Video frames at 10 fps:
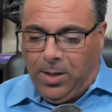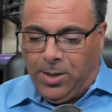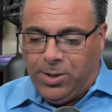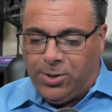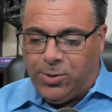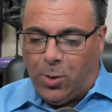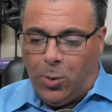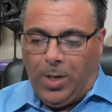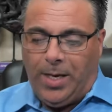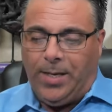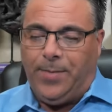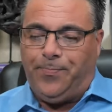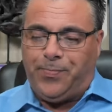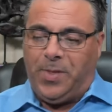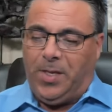so
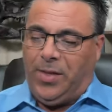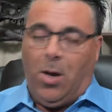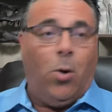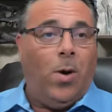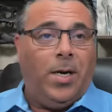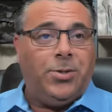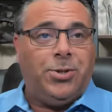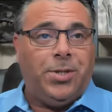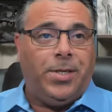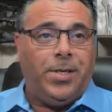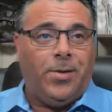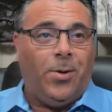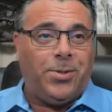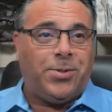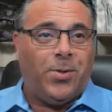the OIG and
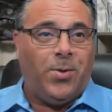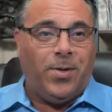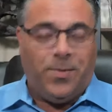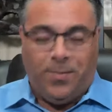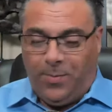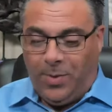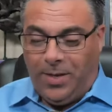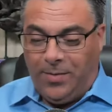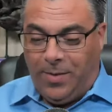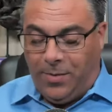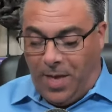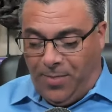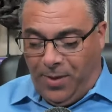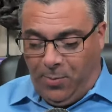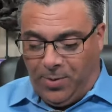also the I
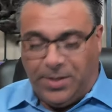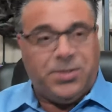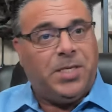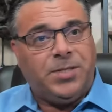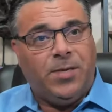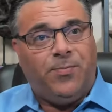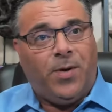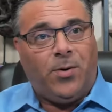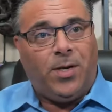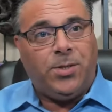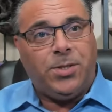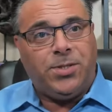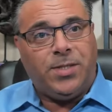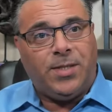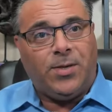think we're at 16 federal
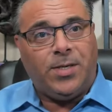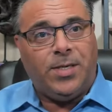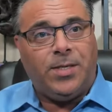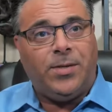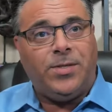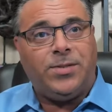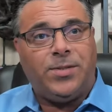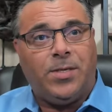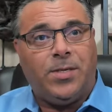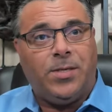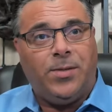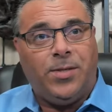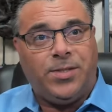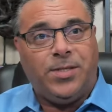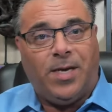agencies looking into this uh,
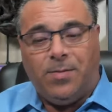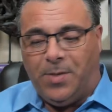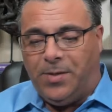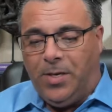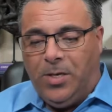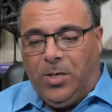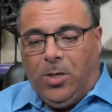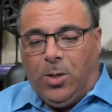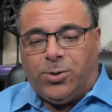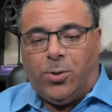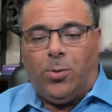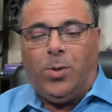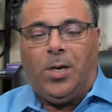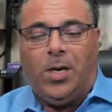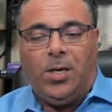this indictment. So
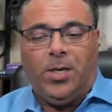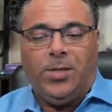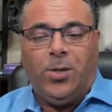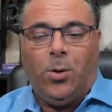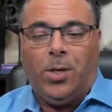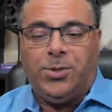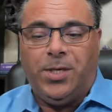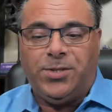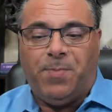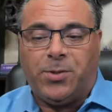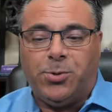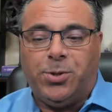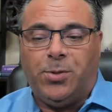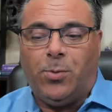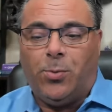uh, HUD, the OIG Inspector
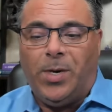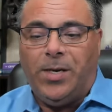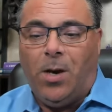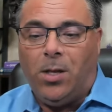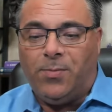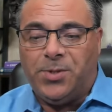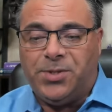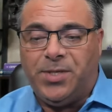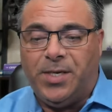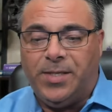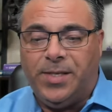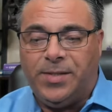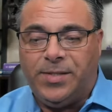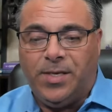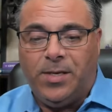General Rae Oliver said
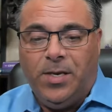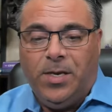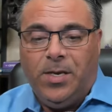that uh,